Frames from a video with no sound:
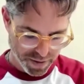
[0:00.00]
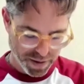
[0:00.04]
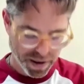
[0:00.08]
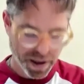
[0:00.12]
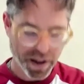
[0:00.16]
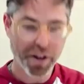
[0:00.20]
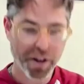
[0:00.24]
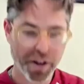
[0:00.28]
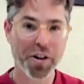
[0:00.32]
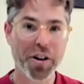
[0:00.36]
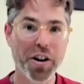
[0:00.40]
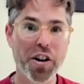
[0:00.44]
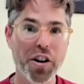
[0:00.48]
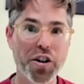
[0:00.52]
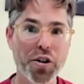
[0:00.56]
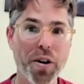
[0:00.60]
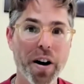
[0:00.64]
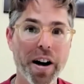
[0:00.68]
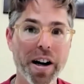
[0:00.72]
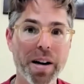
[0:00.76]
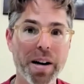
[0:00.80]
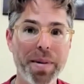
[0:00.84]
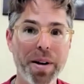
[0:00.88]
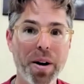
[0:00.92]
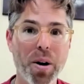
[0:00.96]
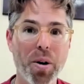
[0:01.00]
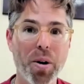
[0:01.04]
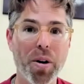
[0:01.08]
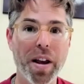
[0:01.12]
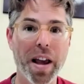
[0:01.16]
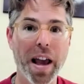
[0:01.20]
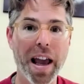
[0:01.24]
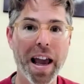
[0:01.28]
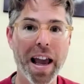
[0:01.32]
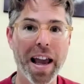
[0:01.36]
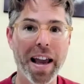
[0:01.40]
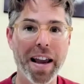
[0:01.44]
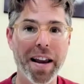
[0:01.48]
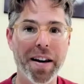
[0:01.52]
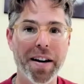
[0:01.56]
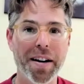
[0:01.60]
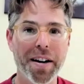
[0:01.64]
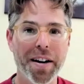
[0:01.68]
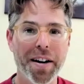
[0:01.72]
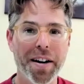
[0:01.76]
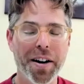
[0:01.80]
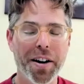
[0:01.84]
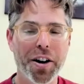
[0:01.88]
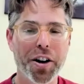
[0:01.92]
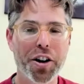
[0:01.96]
And you're just trying to be okay.
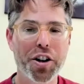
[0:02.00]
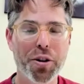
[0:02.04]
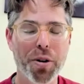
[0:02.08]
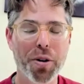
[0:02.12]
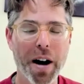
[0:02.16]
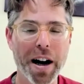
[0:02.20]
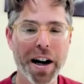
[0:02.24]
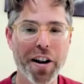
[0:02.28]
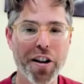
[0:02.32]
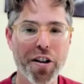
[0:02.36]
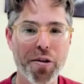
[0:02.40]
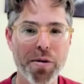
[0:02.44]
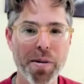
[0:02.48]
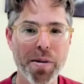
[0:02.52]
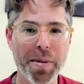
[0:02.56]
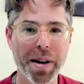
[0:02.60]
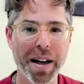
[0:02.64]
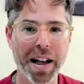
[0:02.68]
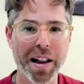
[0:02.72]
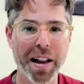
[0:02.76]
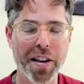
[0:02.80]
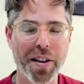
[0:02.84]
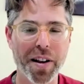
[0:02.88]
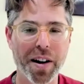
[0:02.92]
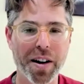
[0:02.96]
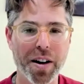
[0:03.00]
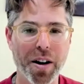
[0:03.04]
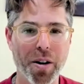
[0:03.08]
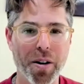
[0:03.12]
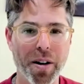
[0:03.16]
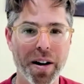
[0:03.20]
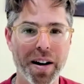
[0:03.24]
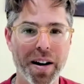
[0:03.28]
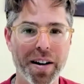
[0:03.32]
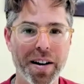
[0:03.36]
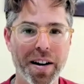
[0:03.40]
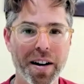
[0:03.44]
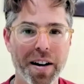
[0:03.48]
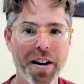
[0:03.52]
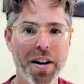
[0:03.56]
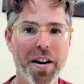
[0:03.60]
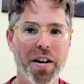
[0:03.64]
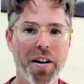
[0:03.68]
You're trying to swim against the current.